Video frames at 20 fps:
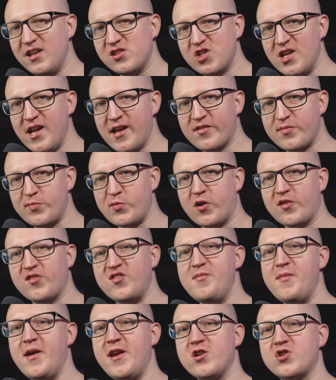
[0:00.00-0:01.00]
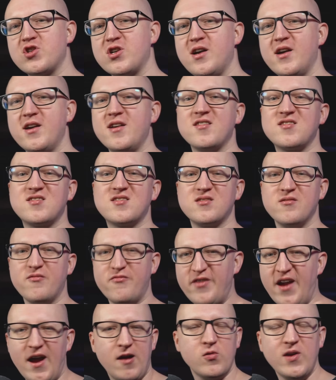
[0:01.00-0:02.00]
Nginx Proxy Manager is
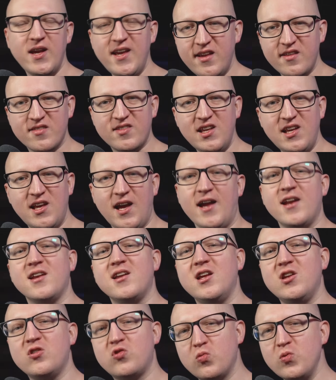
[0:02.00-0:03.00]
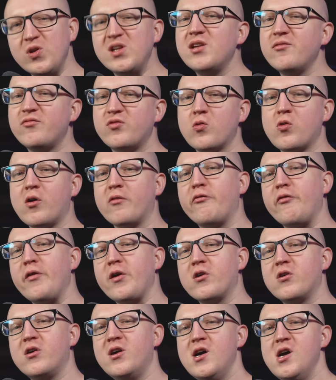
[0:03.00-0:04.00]
very easy and intuitive to
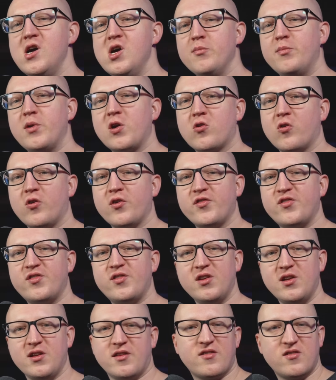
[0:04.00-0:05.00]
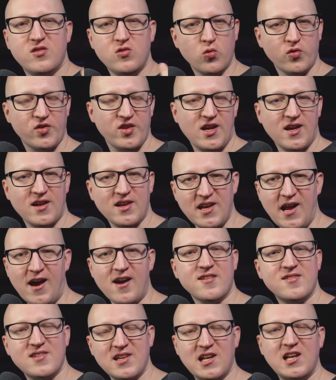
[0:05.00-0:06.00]
configure because it's using a
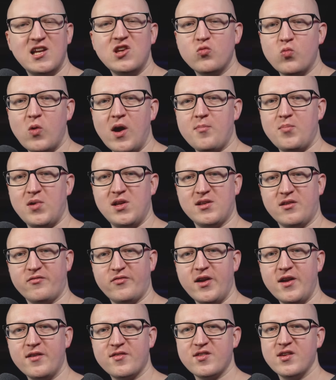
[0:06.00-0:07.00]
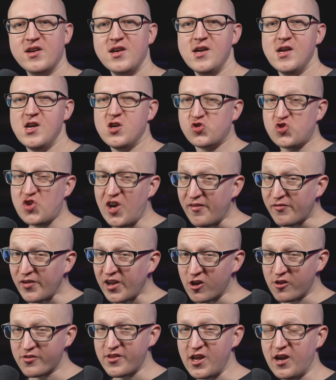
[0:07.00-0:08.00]
nice and clean web interface.
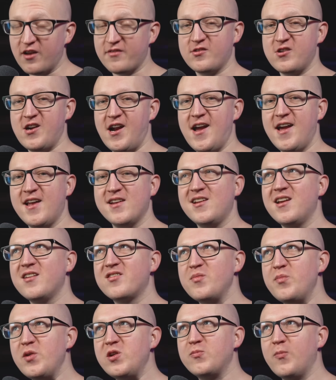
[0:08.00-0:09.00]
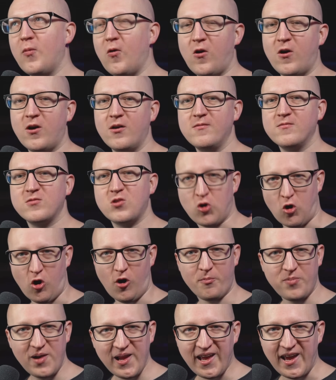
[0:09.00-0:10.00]
Traefik, on the other hand, is a bit more
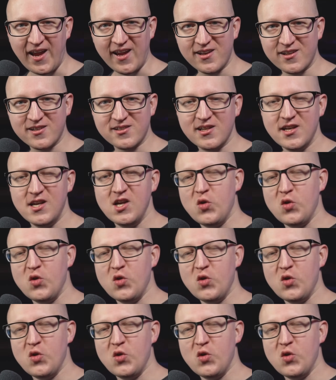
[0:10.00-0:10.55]
complicated,